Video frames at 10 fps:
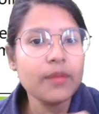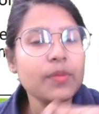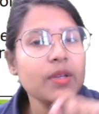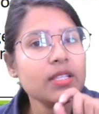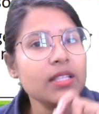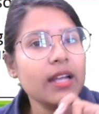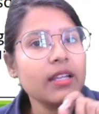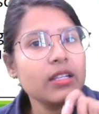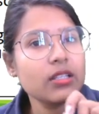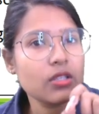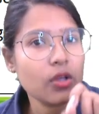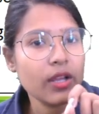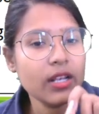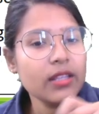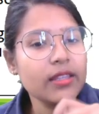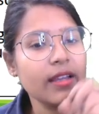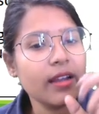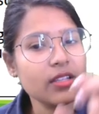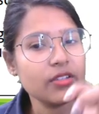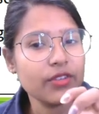Means that in soil there
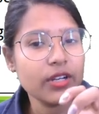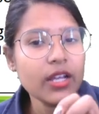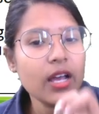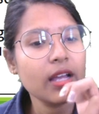are generally